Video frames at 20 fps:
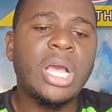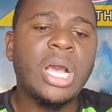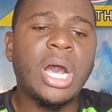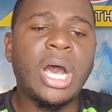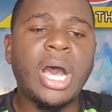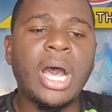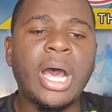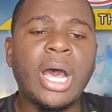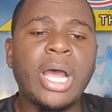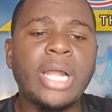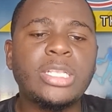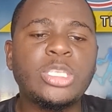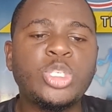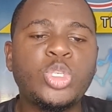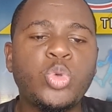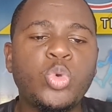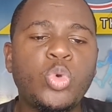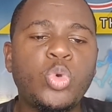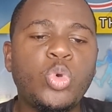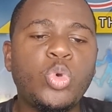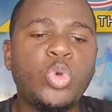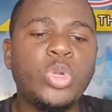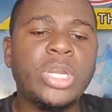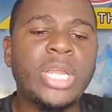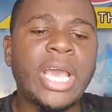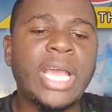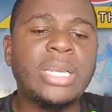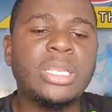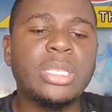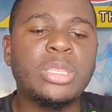
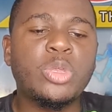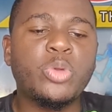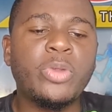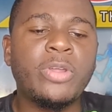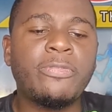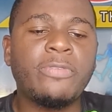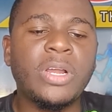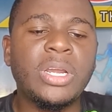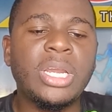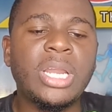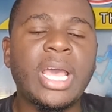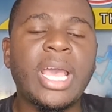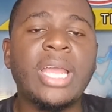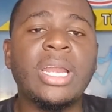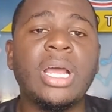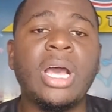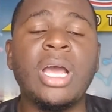293 for 9,